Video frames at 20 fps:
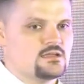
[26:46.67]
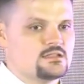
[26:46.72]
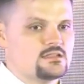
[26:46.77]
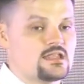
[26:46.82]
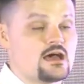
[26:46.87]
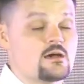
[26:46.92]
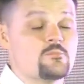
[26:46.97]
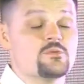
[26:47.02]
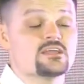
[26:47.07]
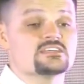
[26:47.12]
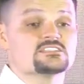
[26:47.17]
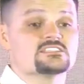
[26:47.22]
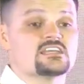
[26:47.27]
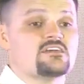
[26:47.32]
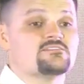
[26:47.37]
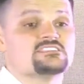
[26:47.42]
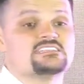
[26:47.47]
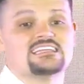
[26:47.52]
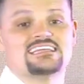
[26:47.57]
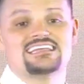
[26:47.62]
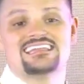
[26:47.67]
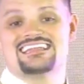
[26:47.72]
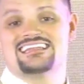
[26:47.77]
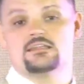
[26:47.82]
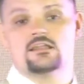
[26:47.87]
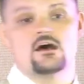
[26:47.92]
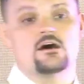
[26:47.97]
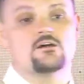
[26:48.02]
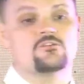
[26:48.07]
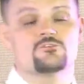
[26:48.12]
not because I've seen it in
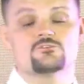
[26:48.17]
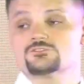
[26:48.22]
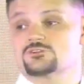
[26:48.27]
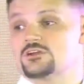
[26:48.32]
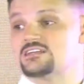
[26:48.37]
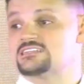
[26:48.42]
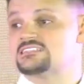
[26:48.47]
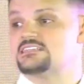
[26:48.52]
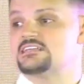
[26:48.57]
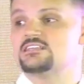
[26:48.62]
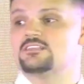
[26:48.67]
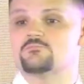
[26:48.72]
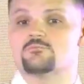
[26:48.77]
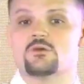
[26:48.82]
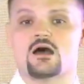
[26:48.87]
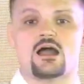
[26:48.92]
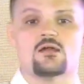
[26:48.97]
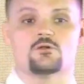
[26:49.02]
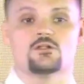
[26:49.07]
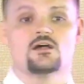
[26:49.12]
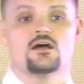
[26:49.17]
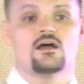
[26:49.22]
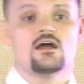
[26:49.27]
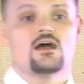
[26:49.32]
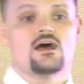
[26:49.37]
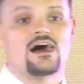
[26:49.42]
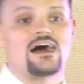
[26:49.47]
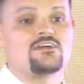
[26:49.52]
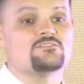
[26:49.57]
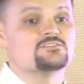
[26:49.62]
others or I've seen it in the Bible.
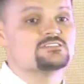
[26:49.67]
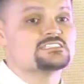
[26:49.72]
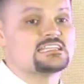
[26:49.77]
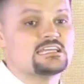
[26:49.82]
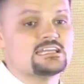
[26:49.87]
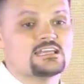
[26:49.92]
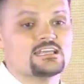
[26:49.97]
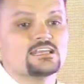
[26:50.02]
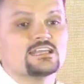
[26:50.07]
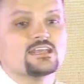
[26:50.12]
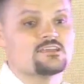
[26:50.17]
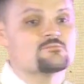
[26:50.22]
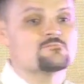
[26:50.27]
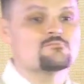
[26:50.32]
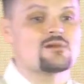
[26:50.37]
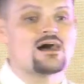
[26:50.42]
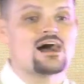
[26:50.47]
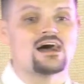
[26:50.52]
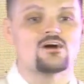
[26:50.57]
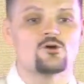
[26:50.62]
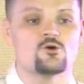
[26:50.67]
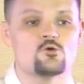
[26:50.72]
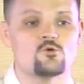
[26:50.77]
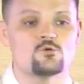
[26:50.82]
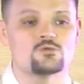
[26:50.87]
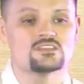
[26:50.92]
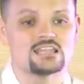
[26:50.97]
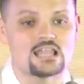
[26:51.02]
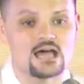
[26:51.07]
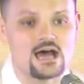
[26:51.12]
I've seen it in my
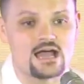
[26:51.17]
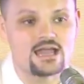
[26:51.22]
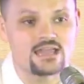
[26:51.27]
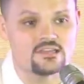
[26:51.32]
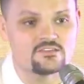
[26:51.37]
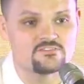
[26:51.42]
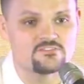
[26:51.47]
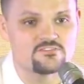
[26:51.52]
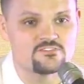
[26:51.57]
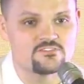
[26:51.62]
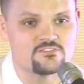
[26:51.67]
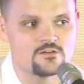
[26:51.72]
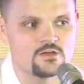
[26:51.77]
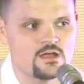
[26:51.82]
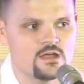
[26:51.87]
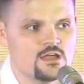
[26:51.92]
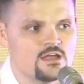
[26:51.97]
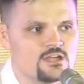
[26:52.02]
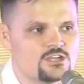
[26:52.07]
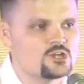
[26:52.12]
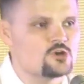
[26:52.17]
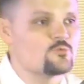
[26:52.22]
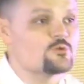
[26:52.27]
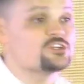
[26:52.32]
own life. You know, we